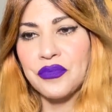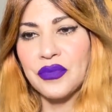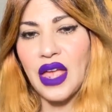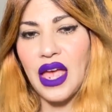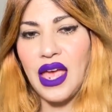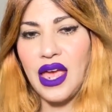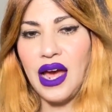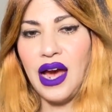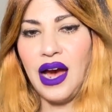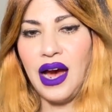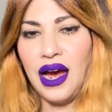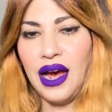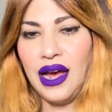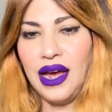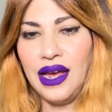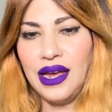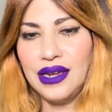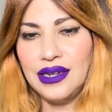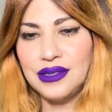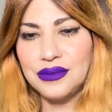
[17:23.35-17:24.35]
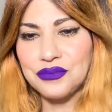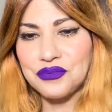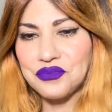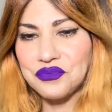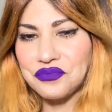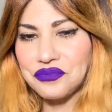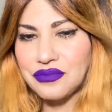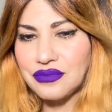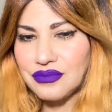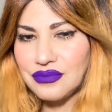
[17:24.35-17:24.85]
And
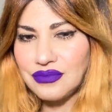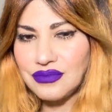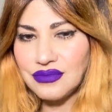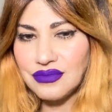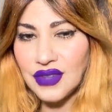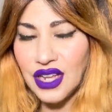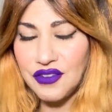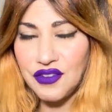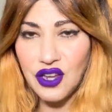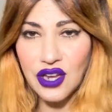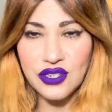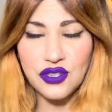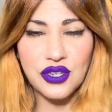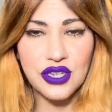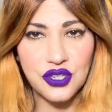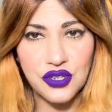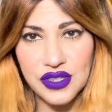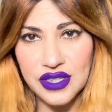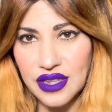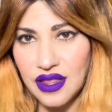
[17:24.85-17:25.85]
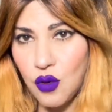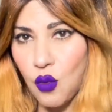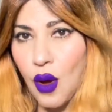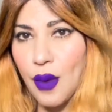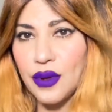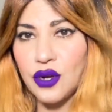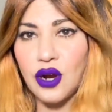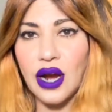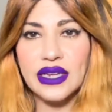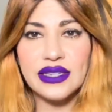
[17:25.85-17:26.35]
if you guys are interested in the
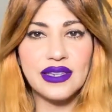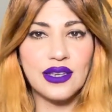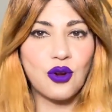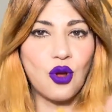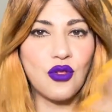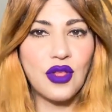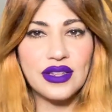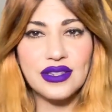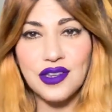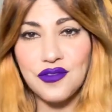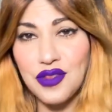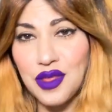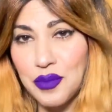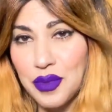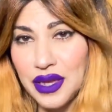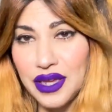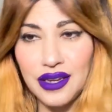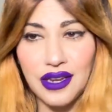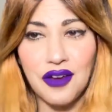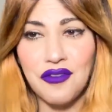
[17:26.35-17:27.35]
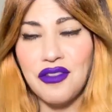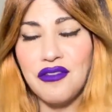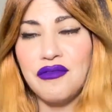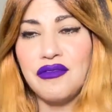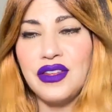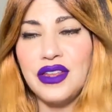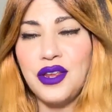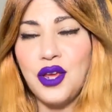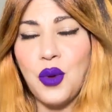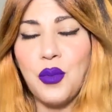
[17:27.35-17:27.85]
webinar, I said all that stuff in the beginning of the
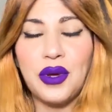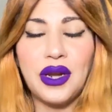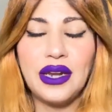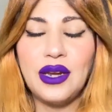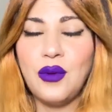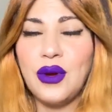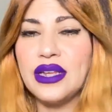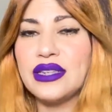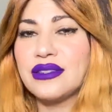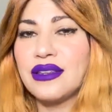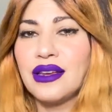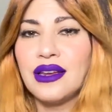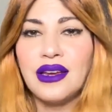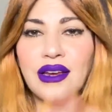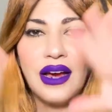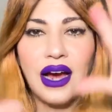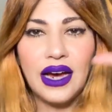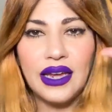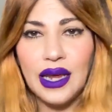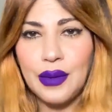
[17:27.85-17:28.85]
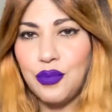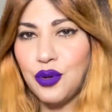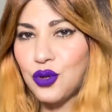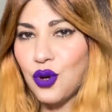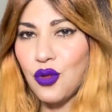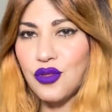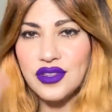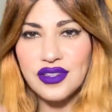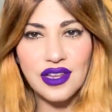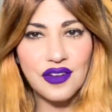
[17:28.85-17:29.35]
video, but anyways, I put all
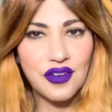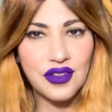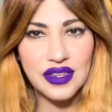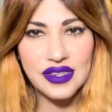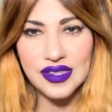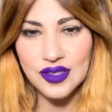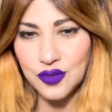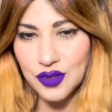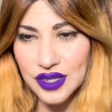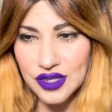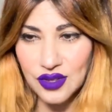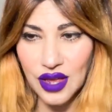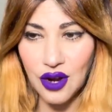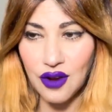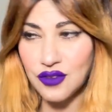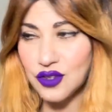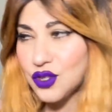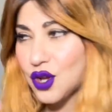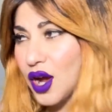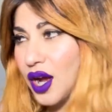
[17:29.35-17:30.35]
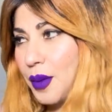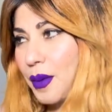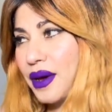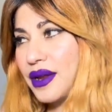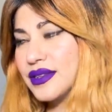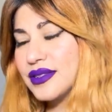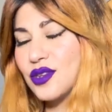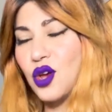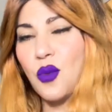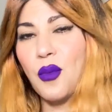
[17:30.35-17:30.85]
the stuff on the screen so I don't have to talk about it
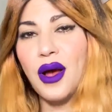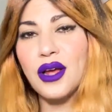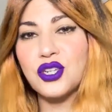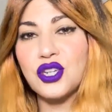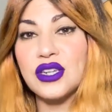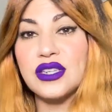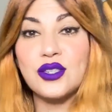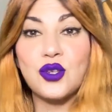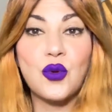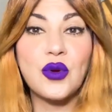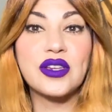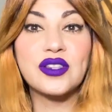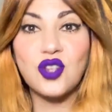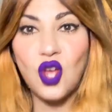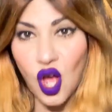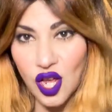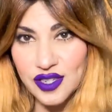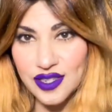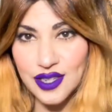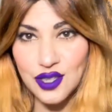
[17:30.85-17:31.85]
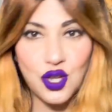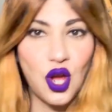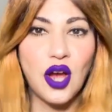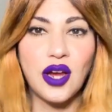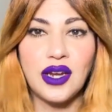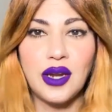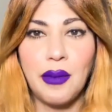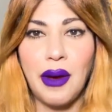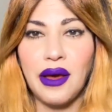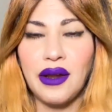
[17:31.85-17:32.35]
so much. It's so exhausting
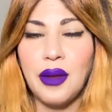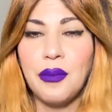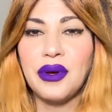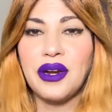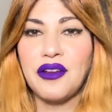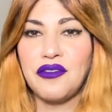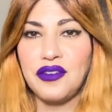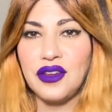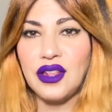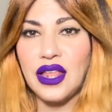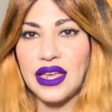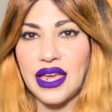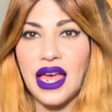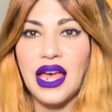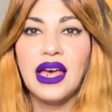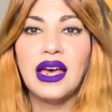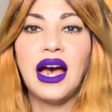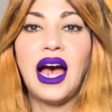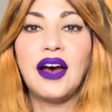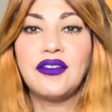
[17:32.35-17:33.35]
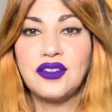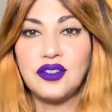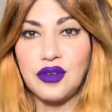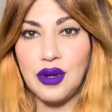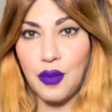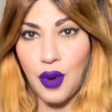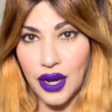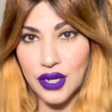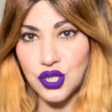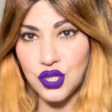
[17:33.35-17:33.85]
talking about it, but I feel like I have to
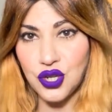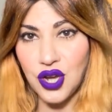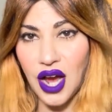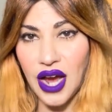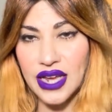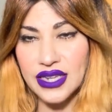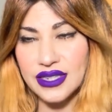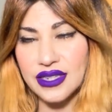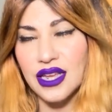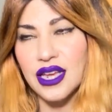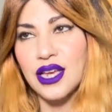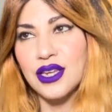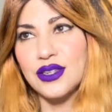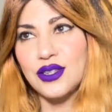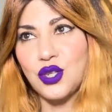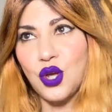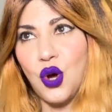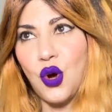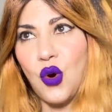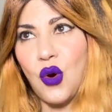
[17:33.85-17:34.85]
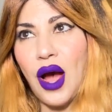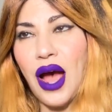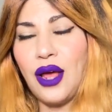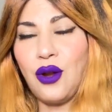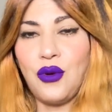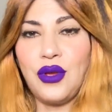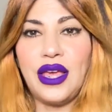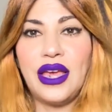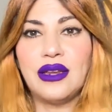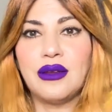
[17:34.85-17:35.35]
remind you guys so I
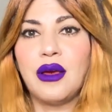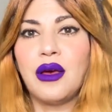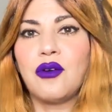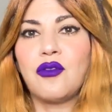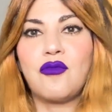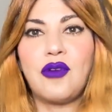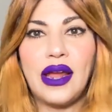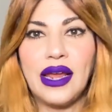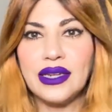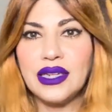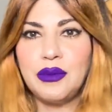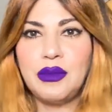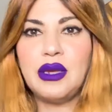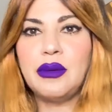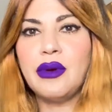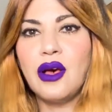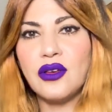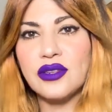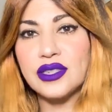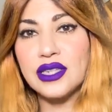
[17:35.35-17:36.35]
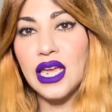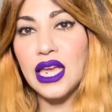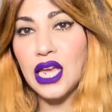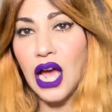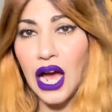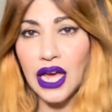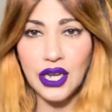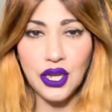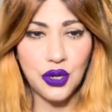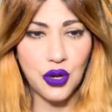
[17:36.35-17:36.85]
don't get random emails saying,
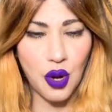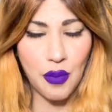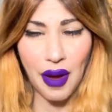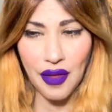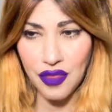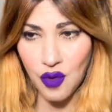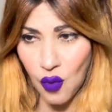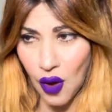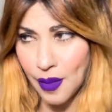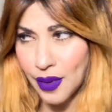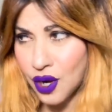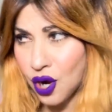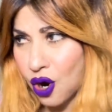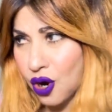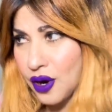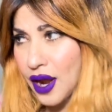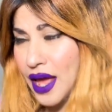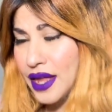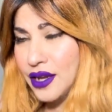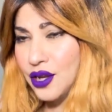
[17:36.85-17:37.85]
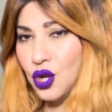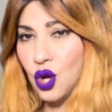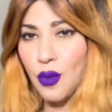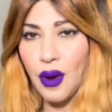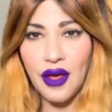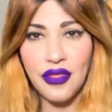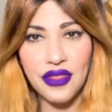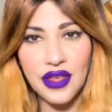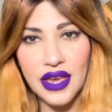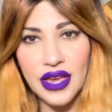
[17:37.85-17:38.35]
I didn't know about the webinar, I didn't know
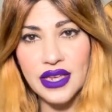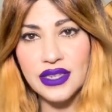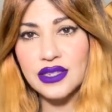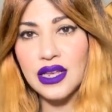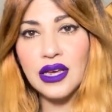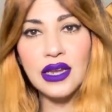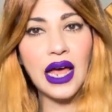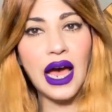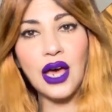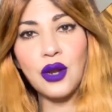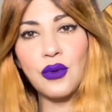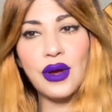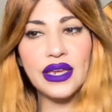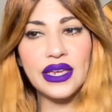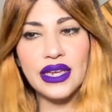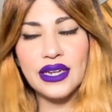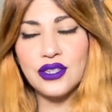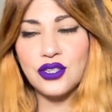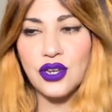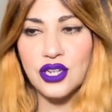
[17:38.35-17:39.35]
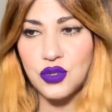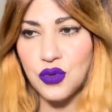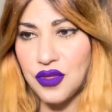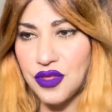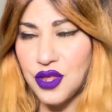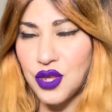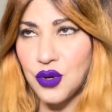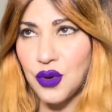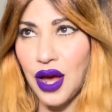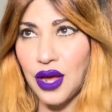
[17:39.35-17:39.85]
about this, and how do I get in touch with
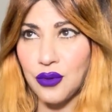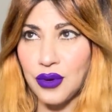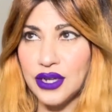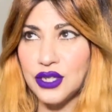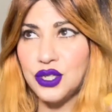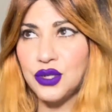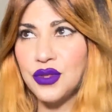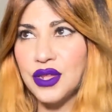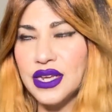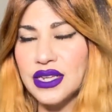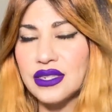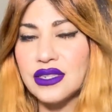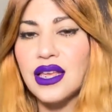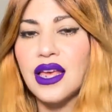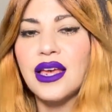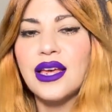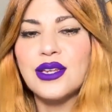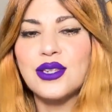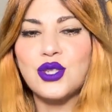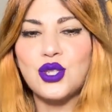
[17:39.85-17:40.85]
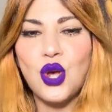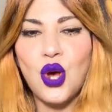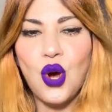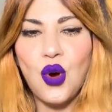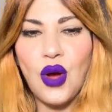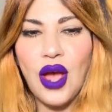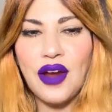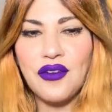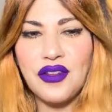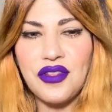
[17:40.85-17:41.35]
you, how do I do this? So
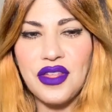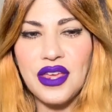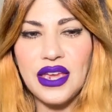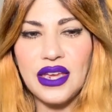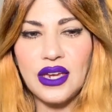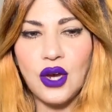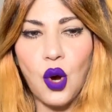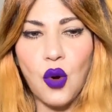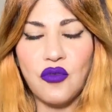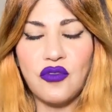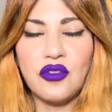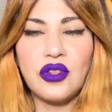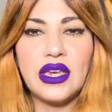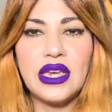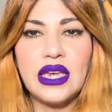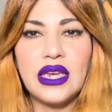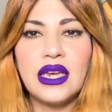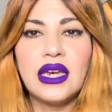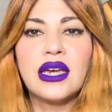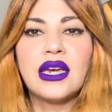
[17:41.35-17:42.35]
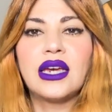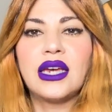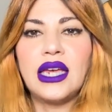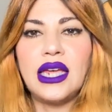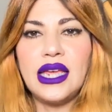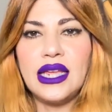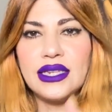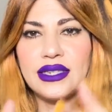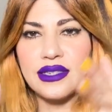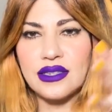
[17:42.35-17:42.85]
everything hopefully
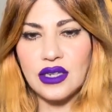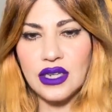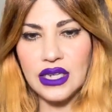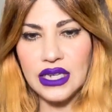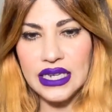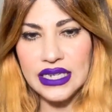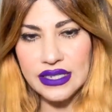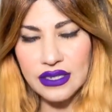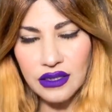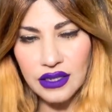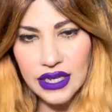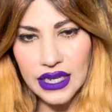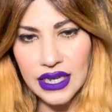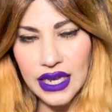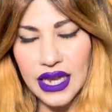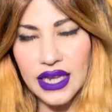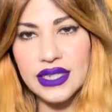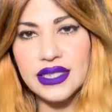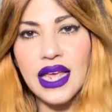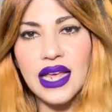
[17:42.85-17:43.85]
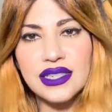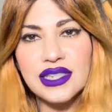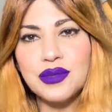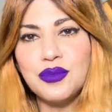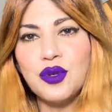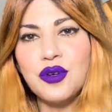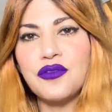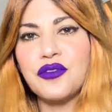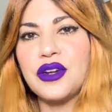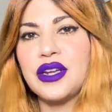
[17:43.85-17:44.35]
is easily
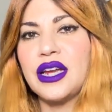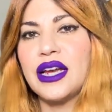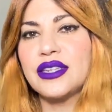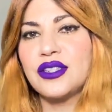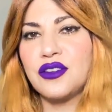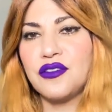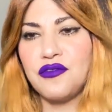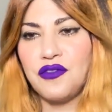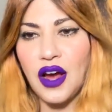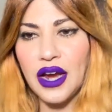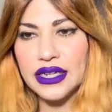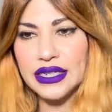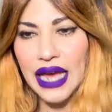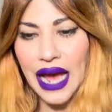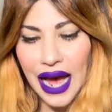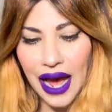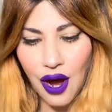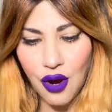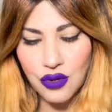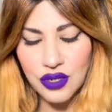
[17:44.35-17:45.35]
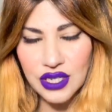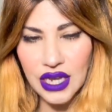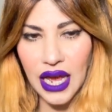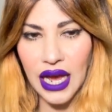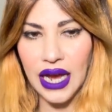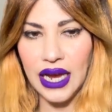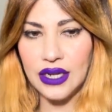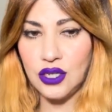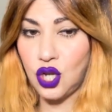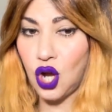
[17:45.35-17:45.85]
accessible for you guys to find out,
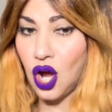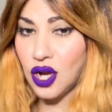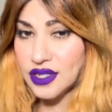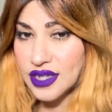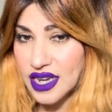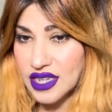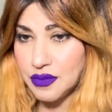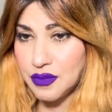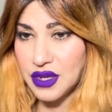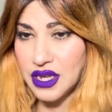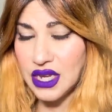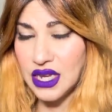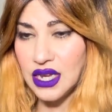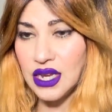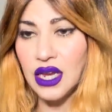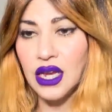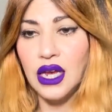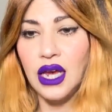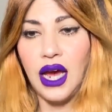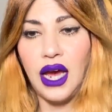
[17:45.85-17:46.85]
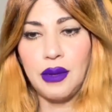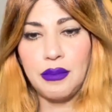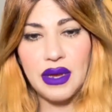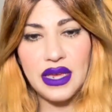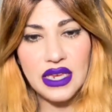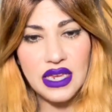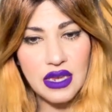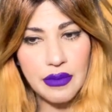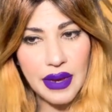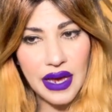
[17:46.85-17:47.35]
and contact me on my
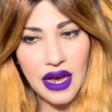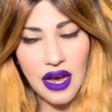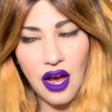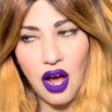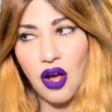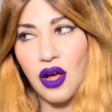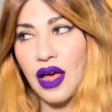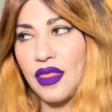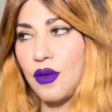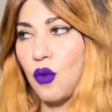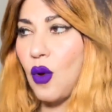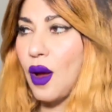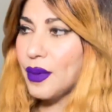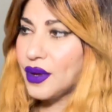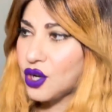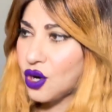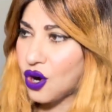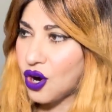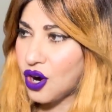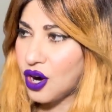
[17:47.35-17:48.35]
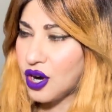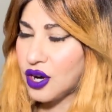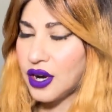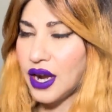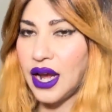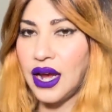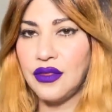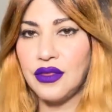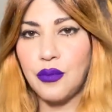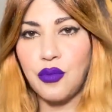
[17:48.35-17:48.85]
email and the webinar
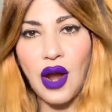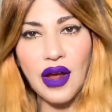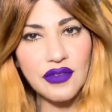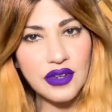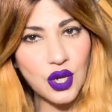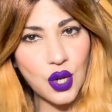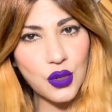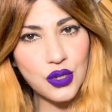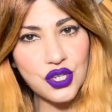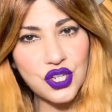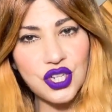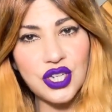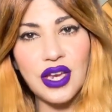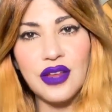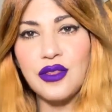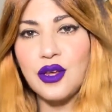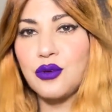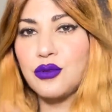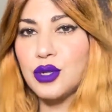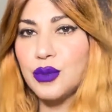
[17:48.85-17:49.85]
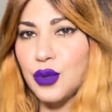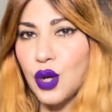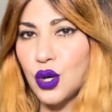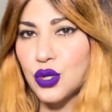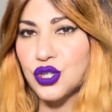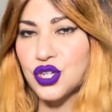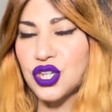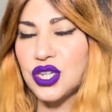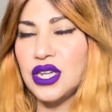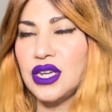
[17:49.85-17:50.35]
and the private coaching and the group
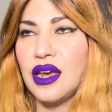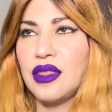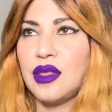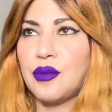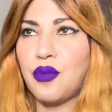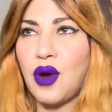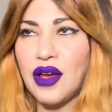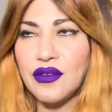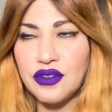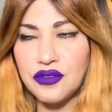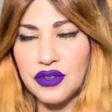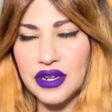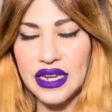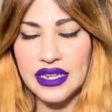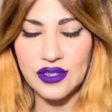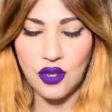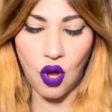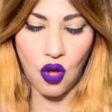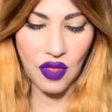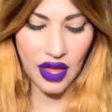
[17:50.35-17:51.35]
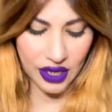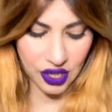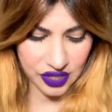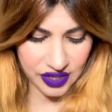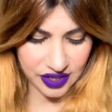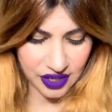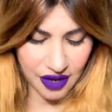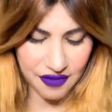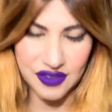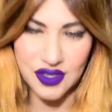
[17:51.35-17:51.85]
coaching and the private readings, all that good
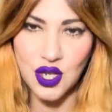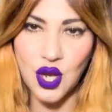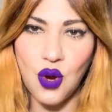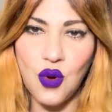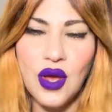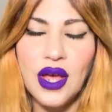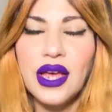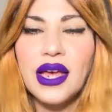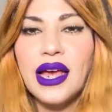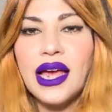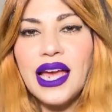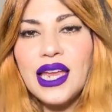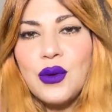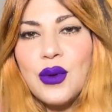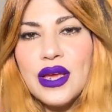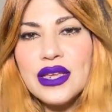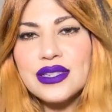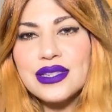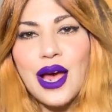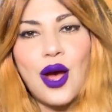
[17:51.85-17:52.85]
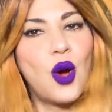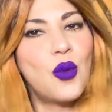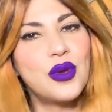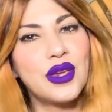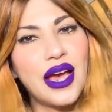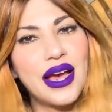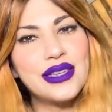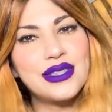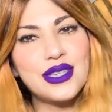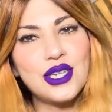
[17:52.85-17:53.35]
stuff. So anyways, I hope you
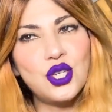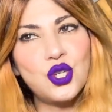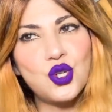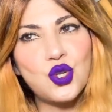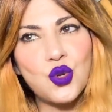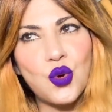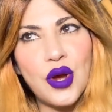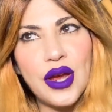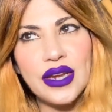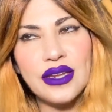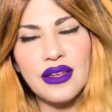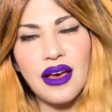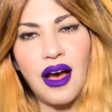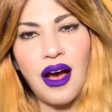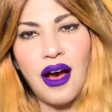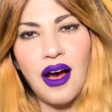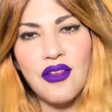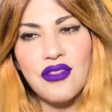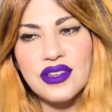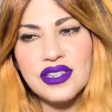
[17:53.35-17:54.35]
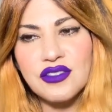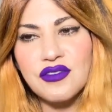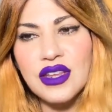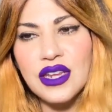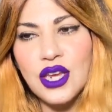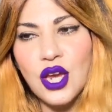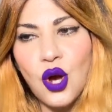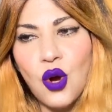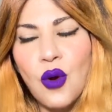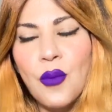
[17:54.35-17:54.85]
guys enjoyed this
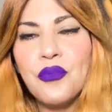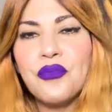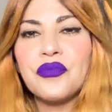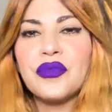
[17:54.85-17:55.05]
video.